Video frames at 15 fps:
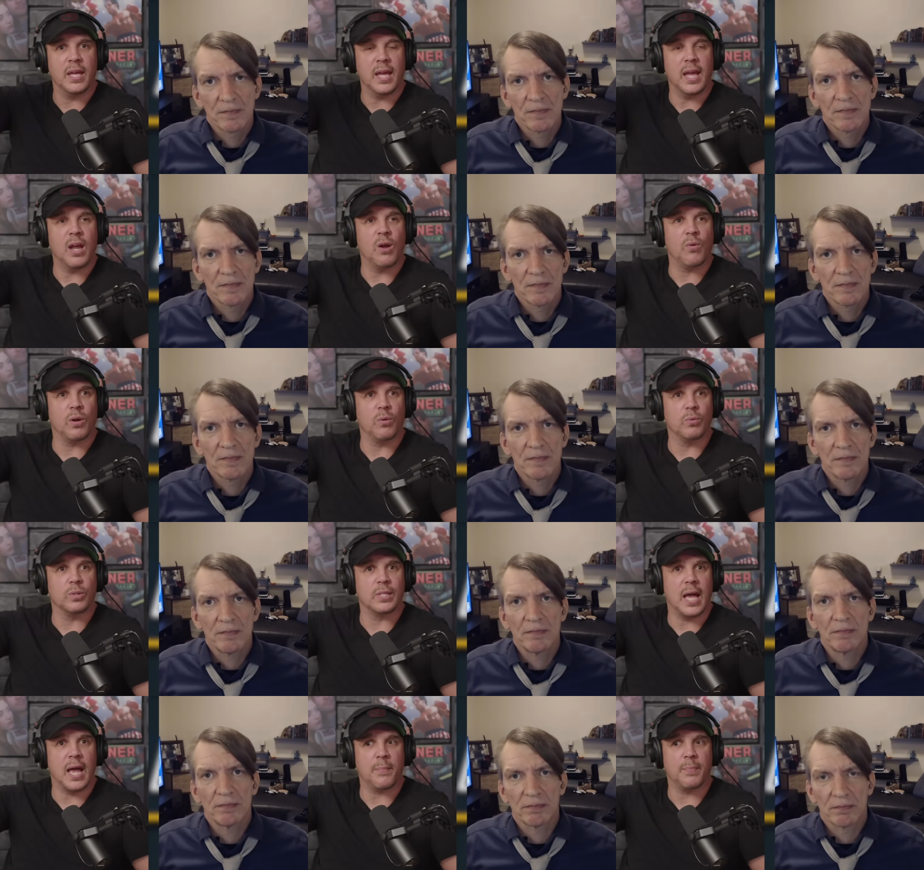Speaker 1: hearing was
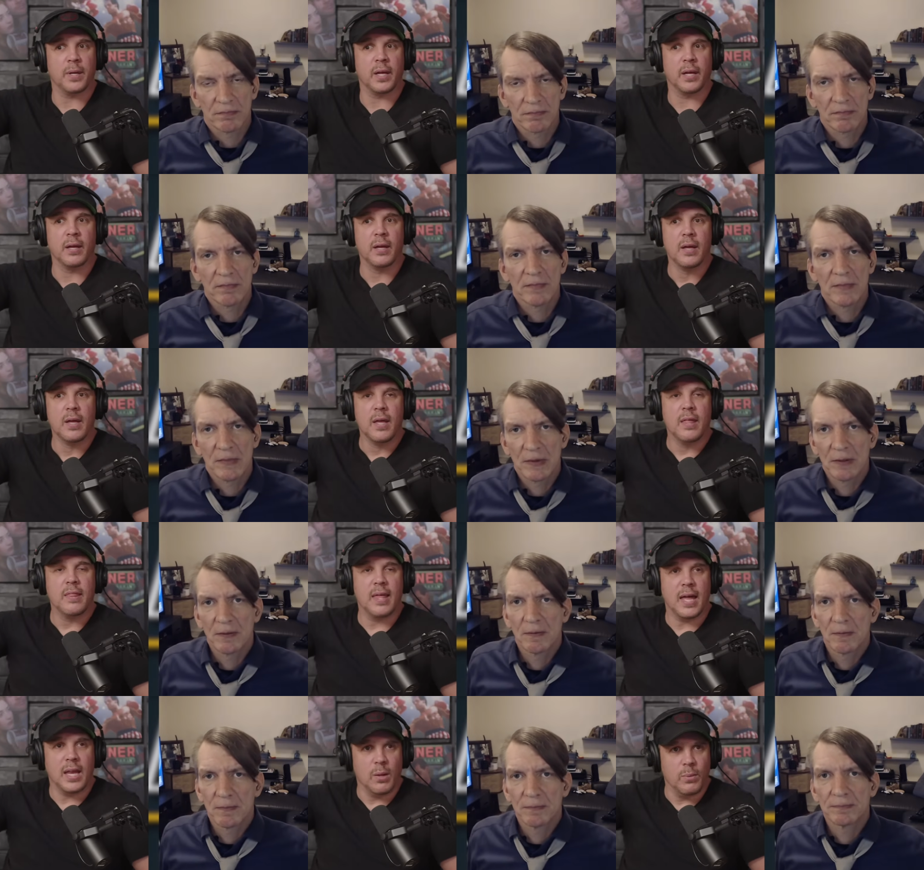happening
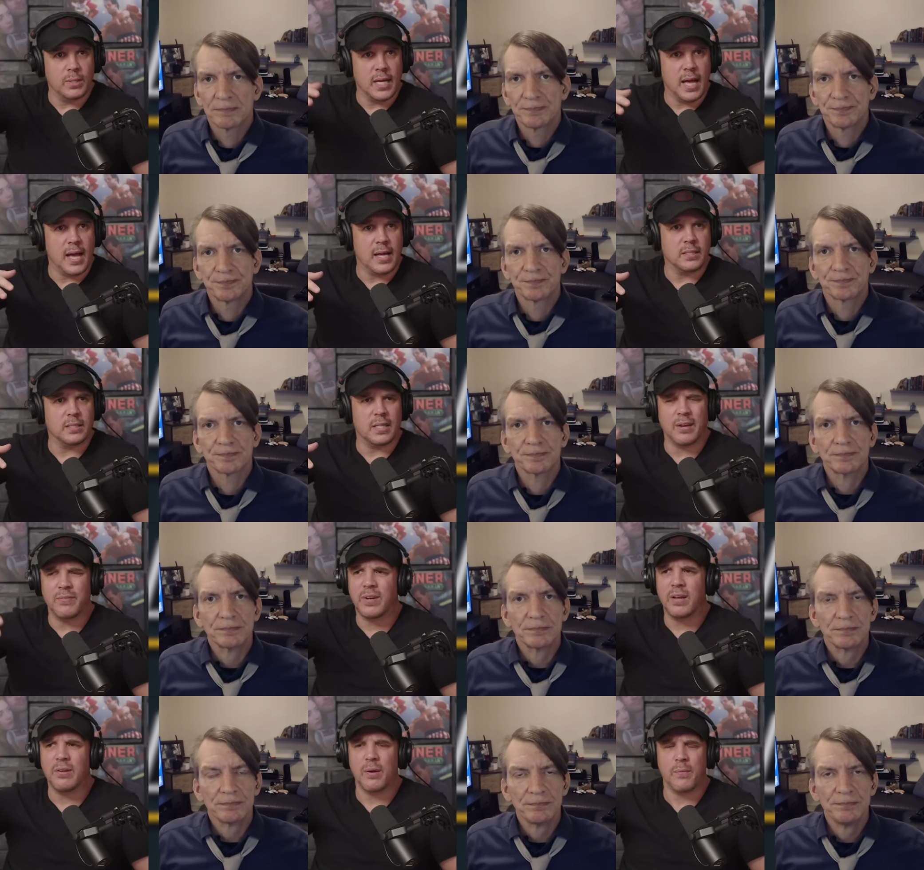that he was asked, I
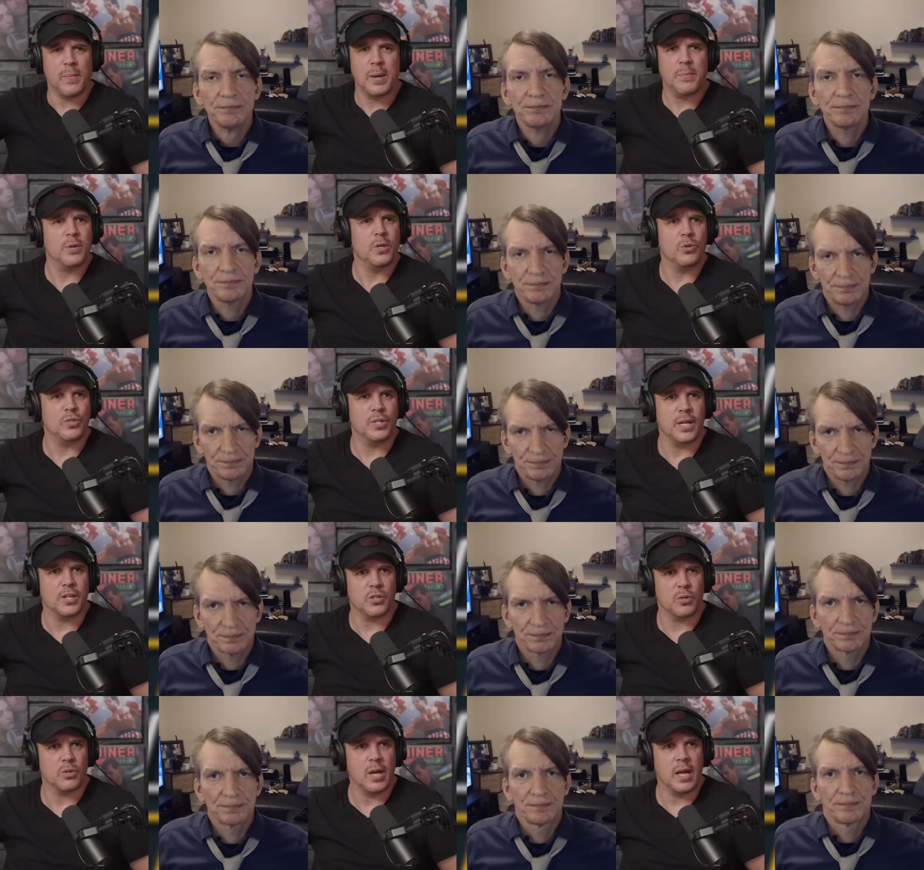forget, it might have been News
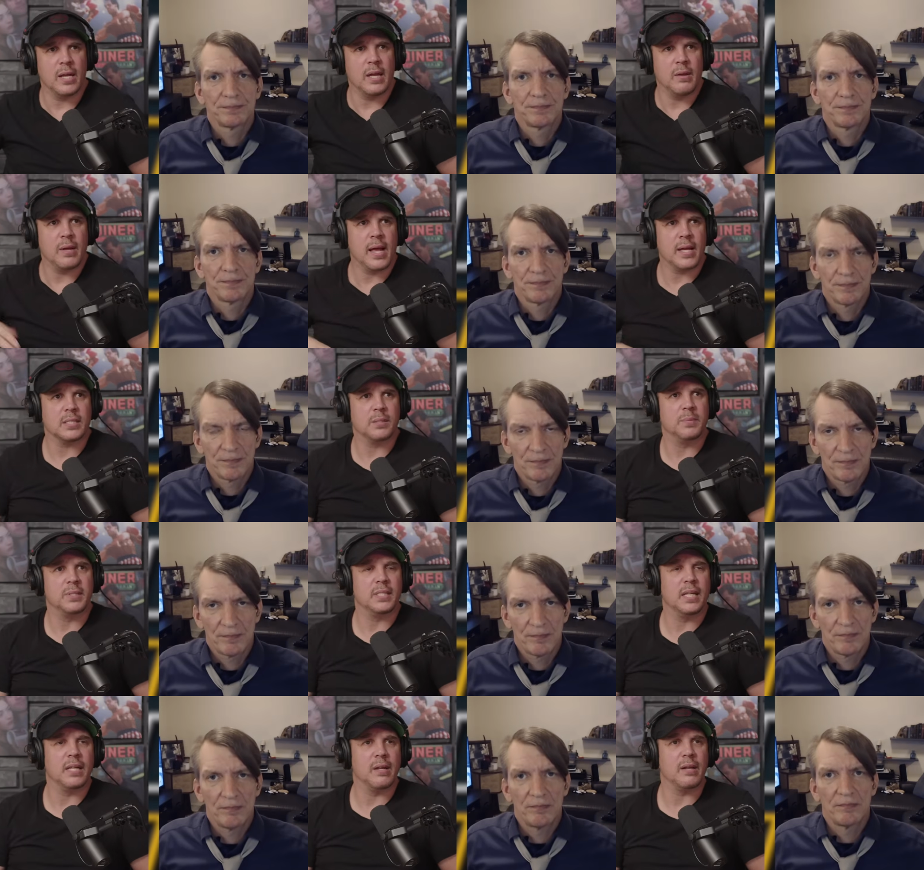Nation, and he asked him, he
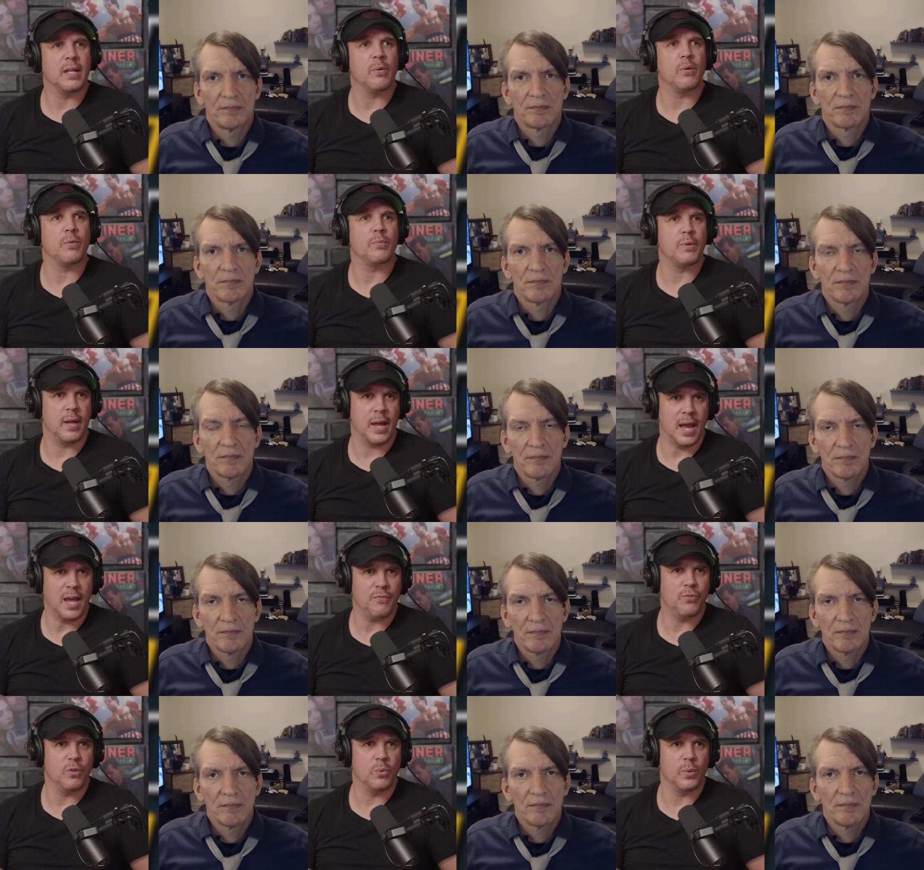said that there were a
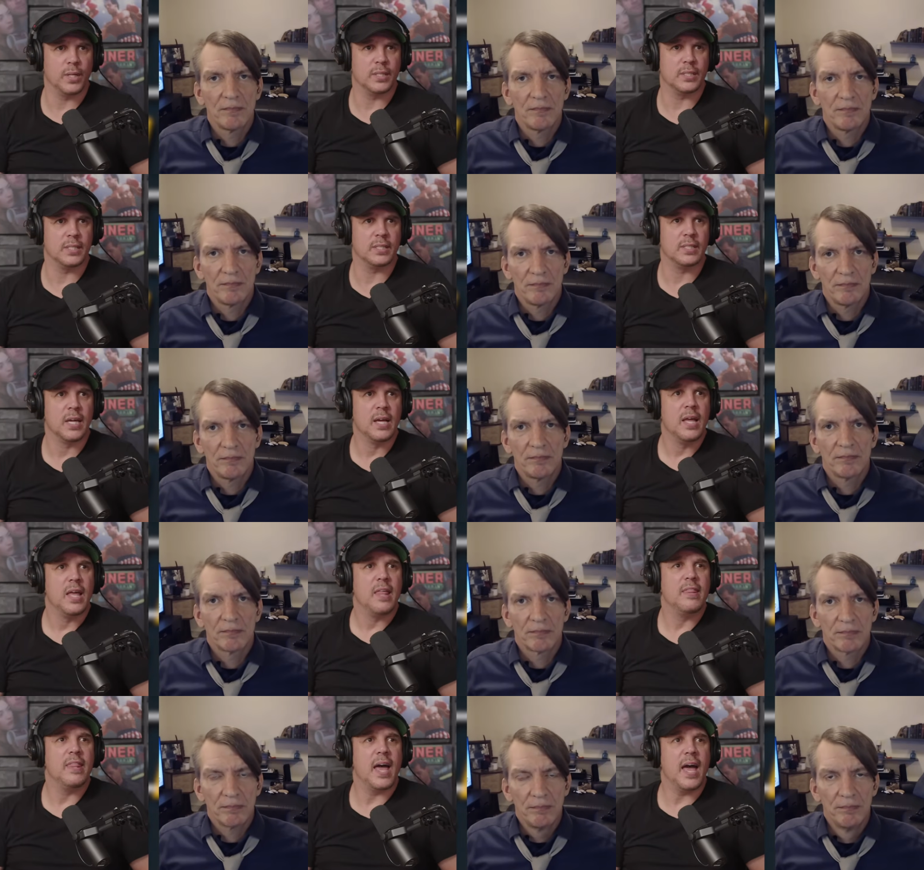handful of witnesses
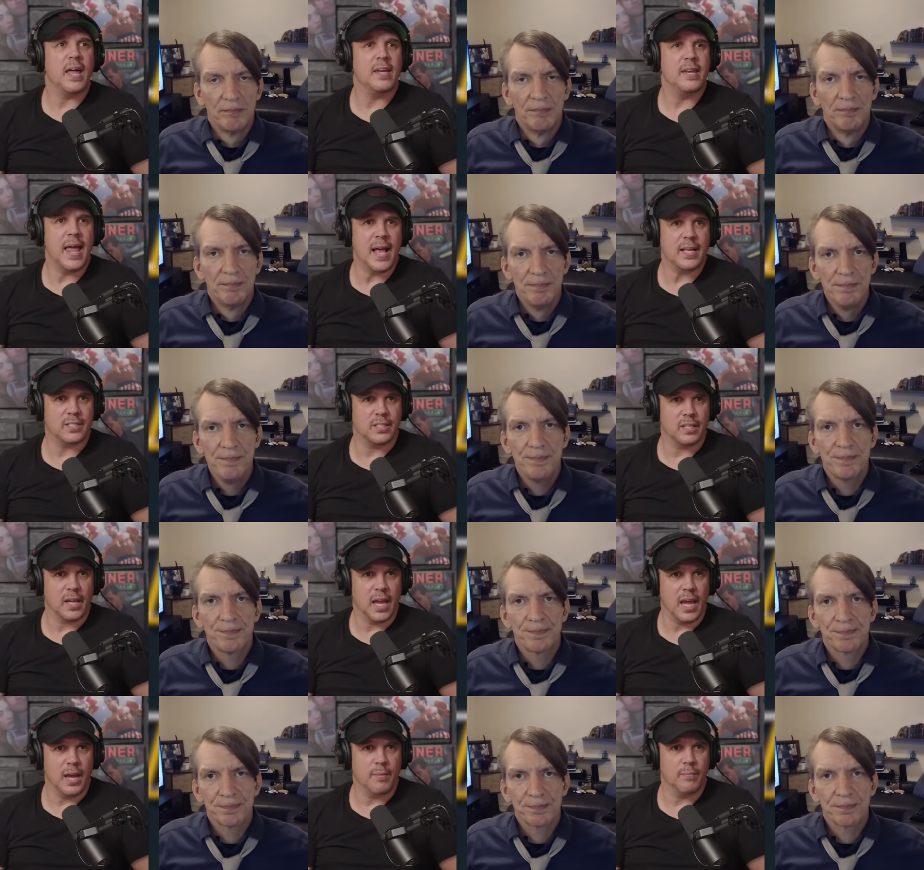that NASA
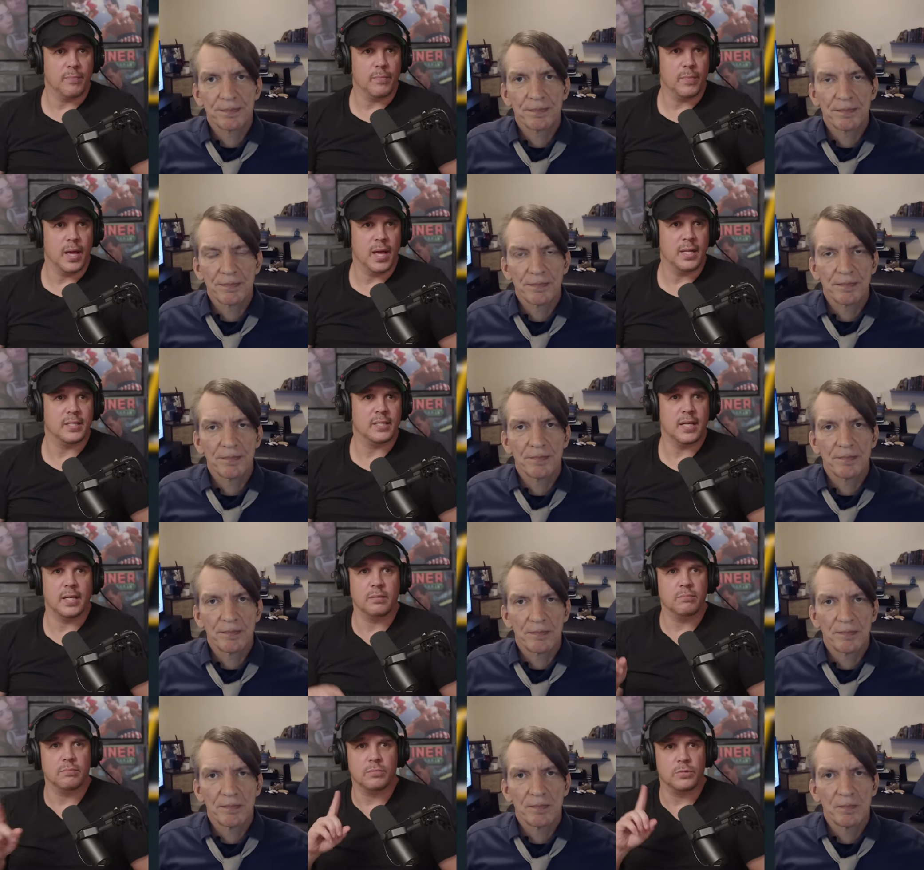came and
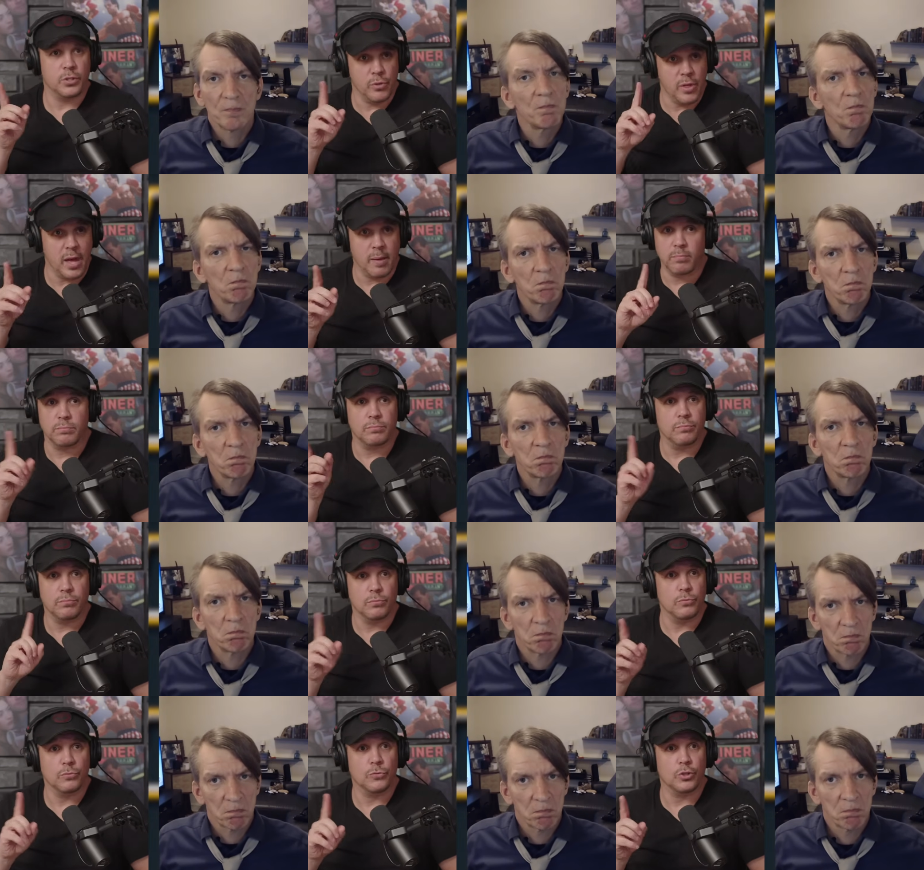said to them,
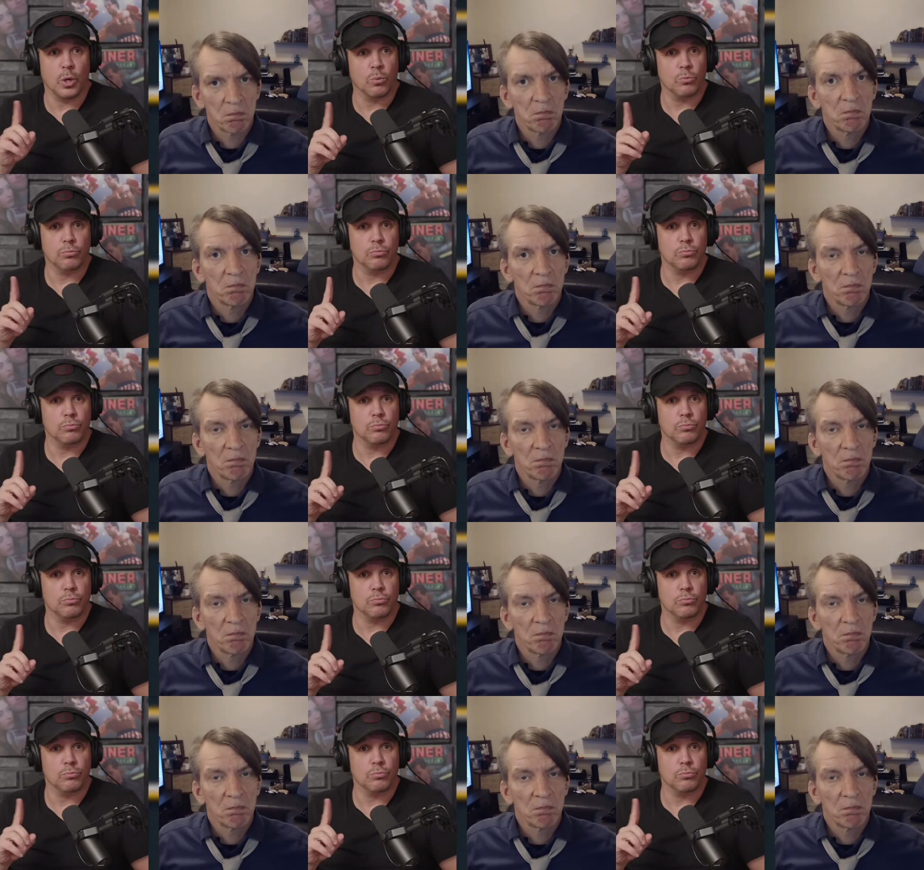don't